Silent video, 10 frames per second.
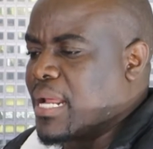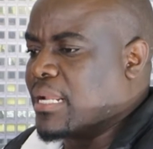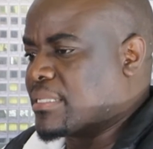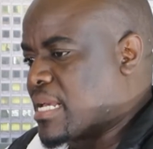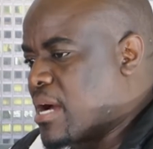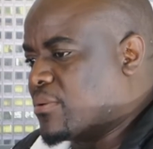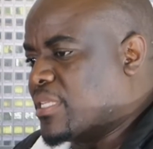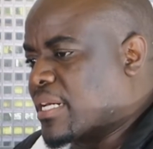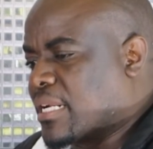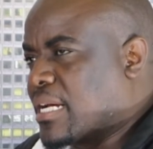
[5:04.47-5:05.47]
parlors, how
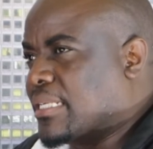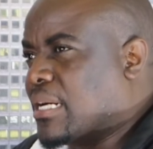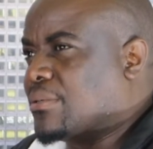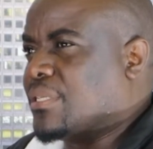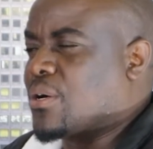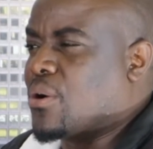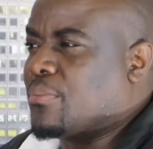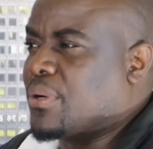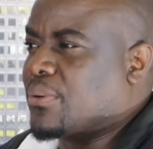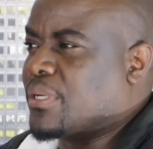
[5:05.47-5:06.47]
they run, how they
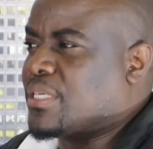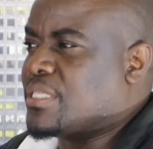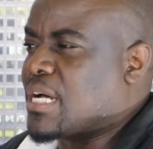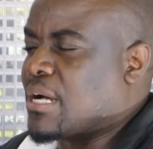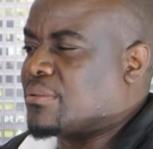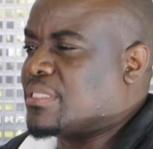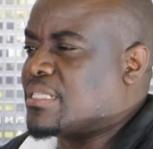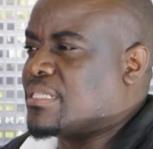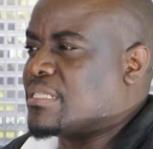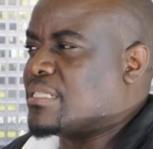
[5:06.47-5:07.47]
operate, how the
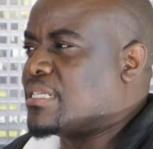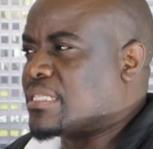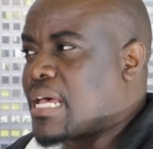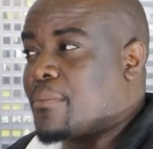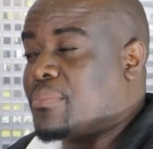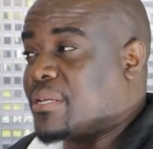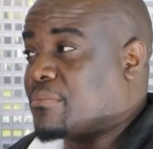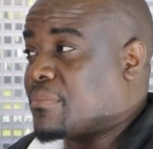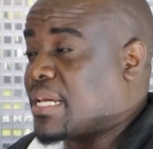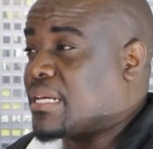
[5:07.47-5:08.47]
decisions are
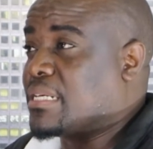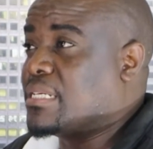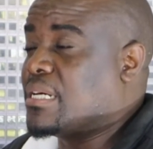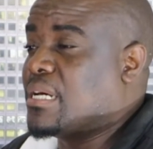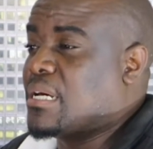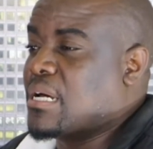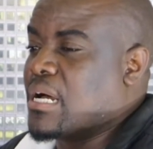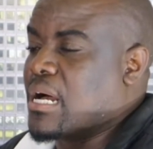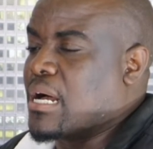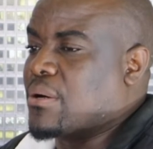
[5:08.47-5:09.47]
being made,
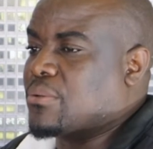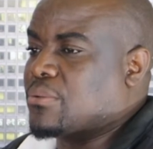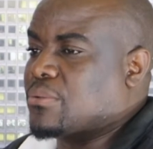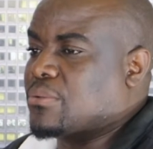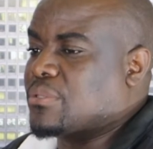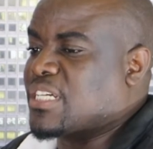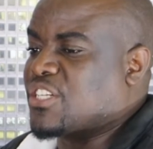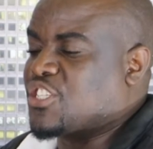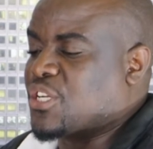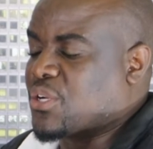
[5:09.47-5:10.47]
how the
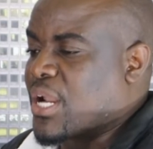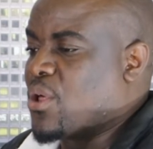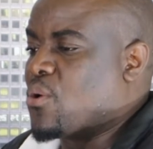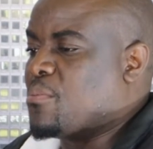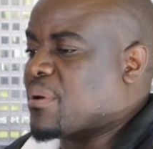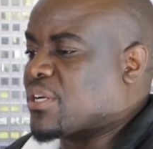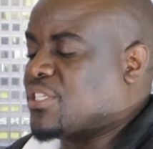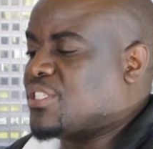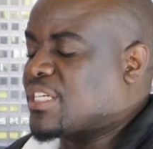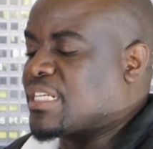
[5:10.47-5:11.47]
general
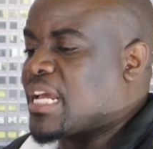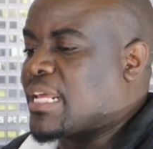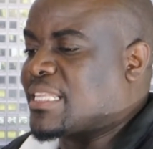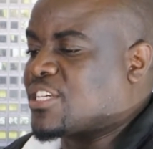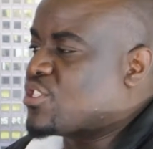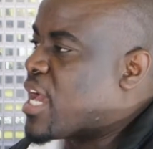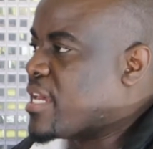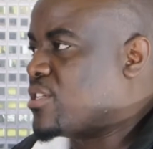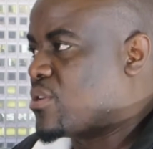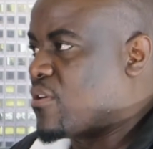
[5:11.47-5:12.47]
operation and the
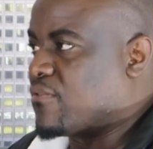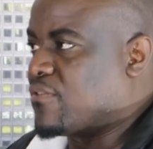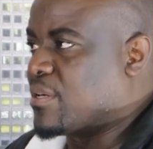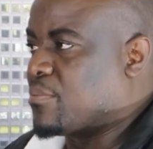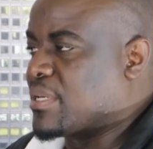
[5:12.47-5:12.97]
size of